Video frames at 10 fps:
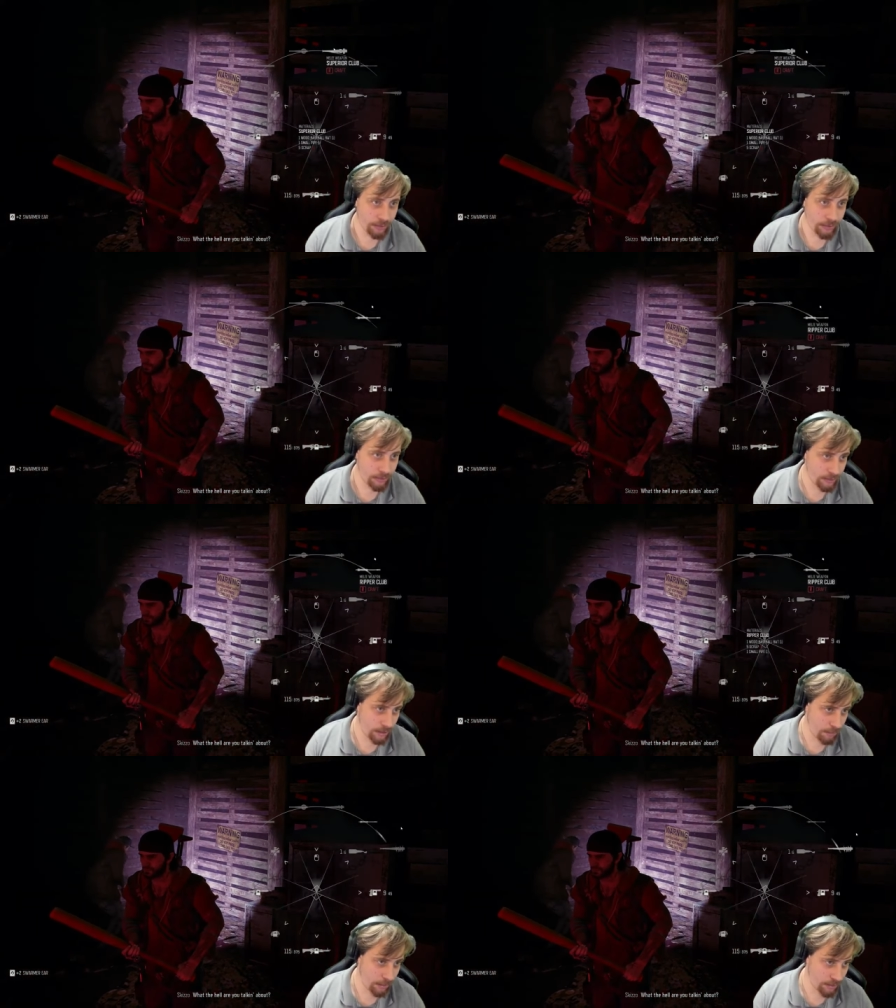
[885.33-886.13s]
you
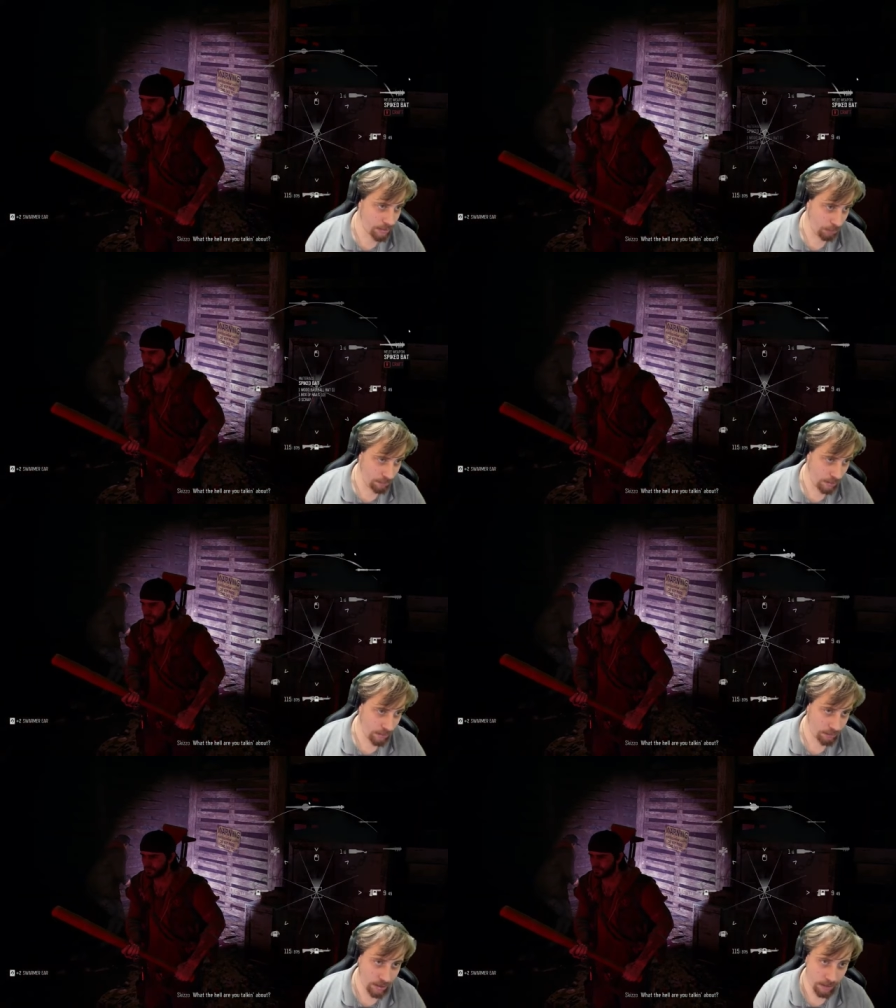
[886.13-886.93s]
stop being stupid,
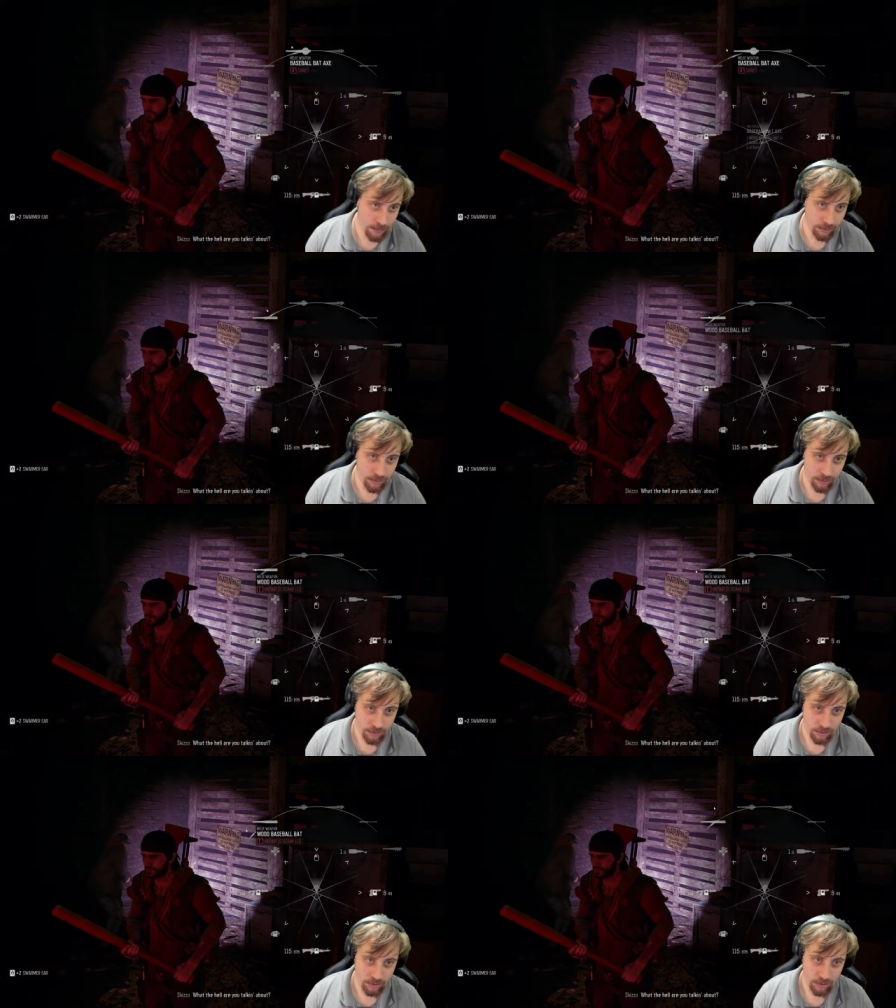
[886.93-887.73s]
that's what I'm talking about.
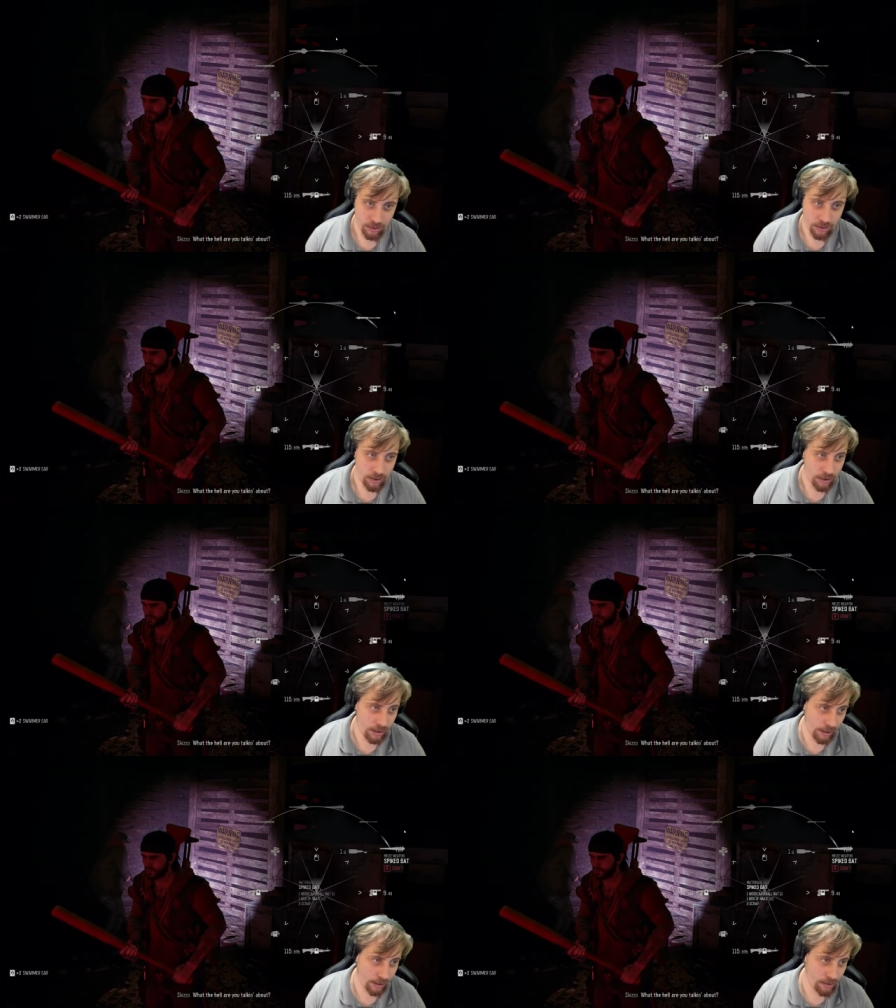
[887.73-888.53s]

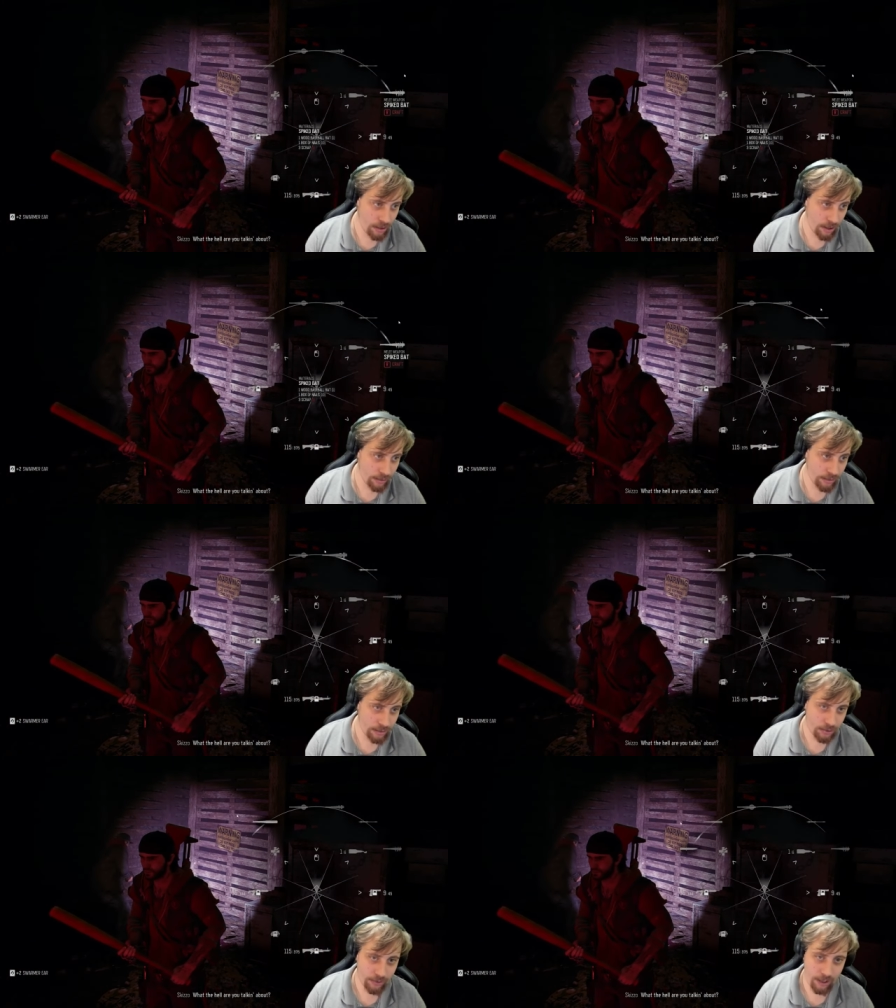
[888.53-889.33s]
I got
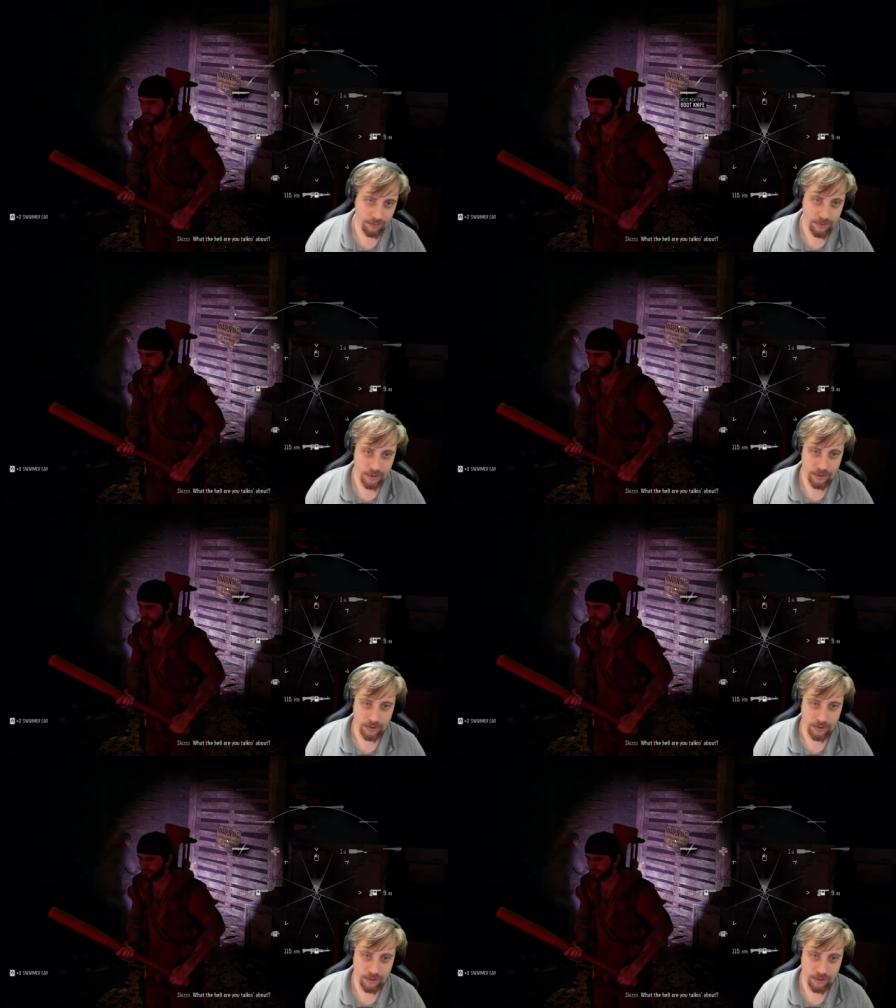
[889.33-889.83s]
nothing to craft.